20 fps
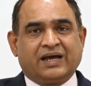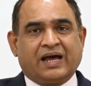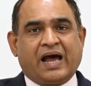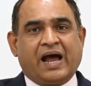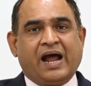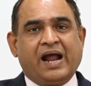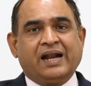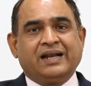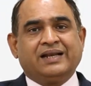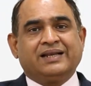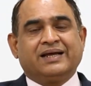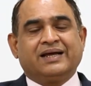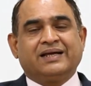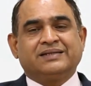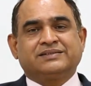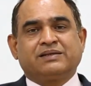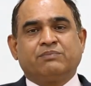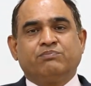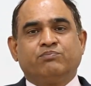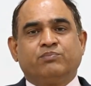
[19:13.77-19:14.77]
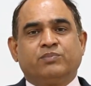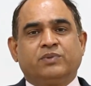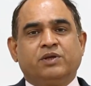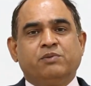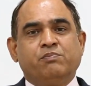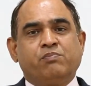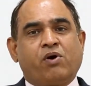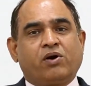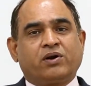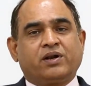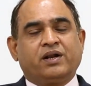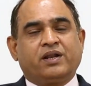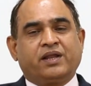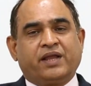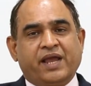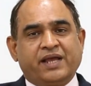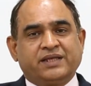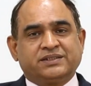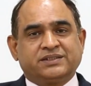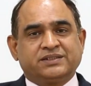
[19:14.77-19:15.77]
and some important
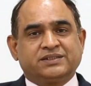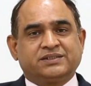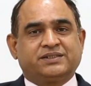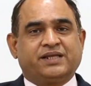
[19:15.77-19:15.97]
cases